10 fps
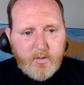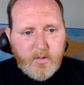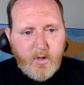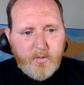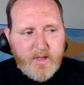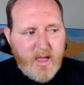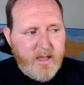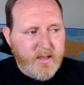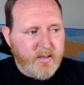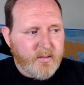
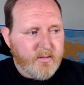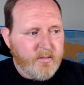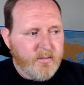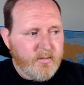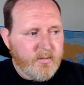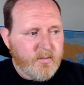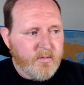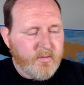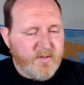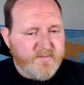Okay,
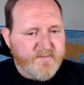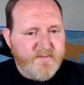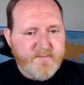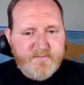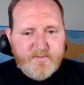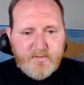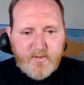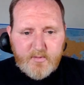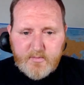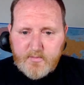this is
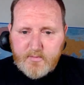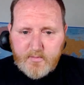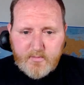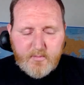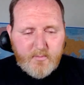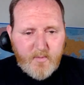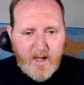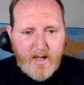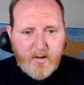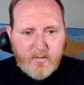
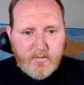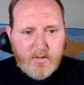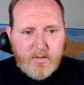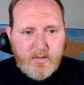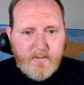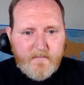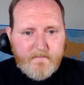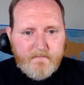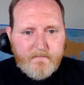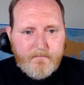wow.
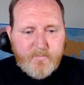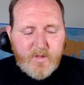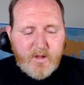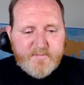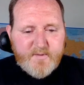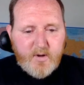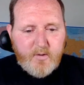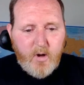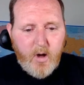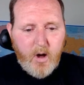
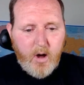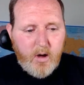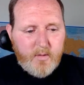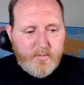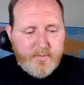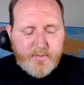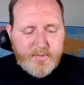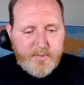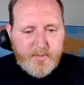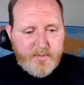So all
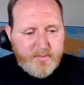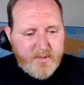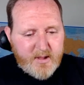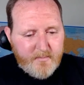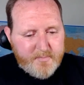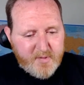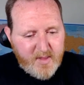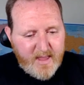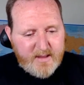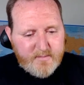the
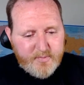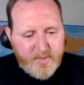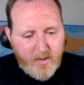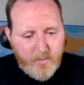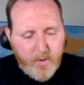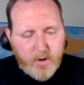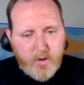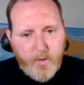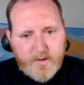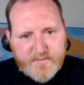complaint that
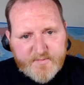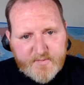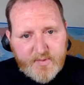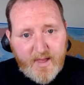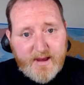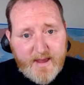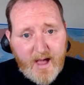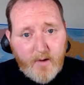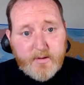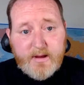Workhorse laid
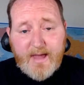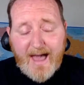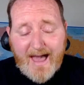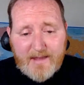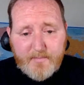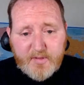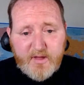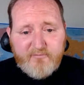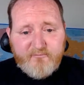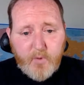out, and I
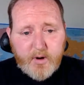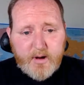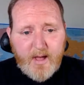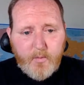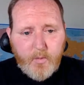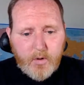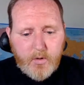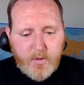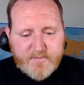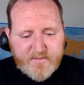believe
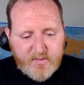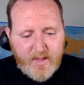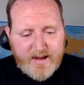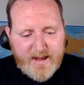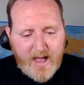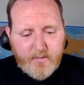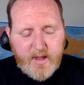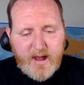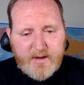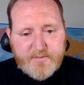Workhorse laid out
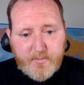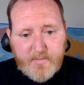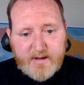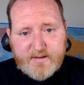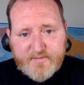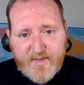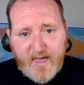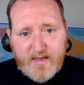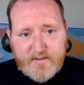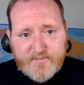a tremendous
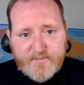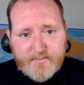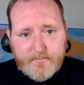case.